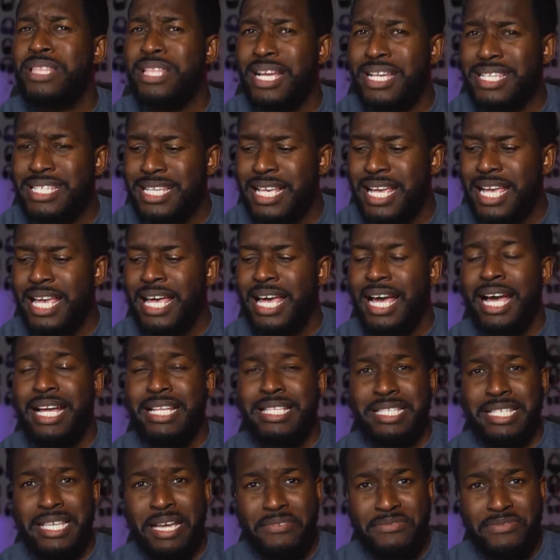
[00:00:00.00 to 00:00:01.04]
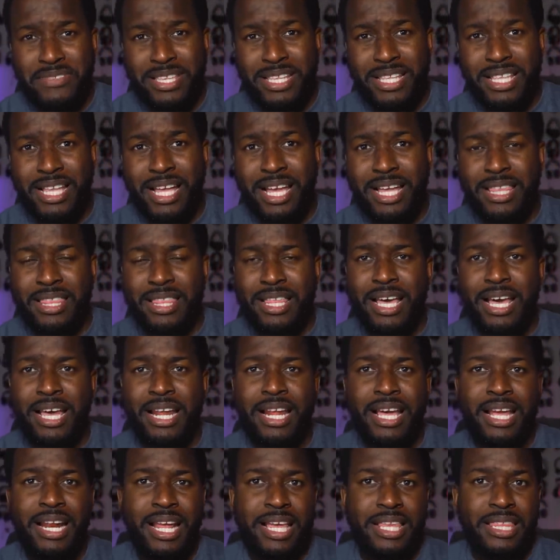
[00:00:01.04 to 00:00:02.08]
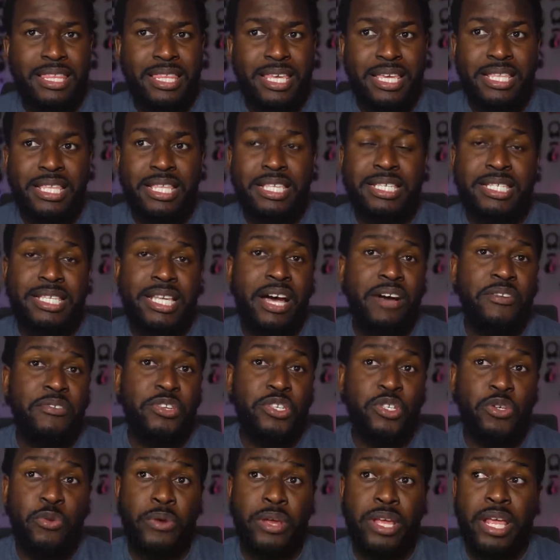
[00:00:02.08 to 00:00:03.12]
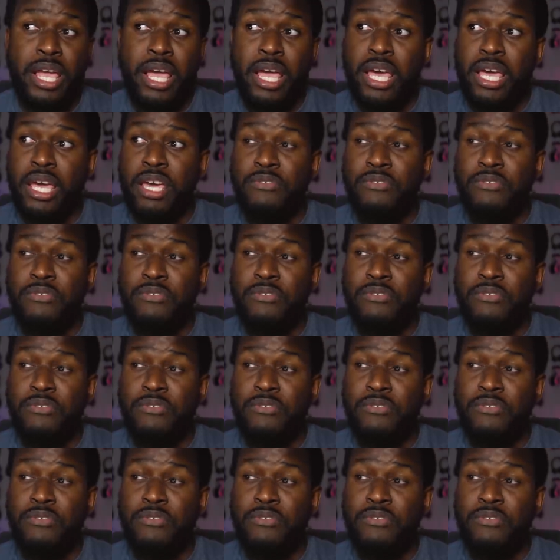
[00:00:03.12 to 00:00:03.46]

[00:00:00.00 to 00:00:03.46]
Plus. I definitely like that and I think the sound is great.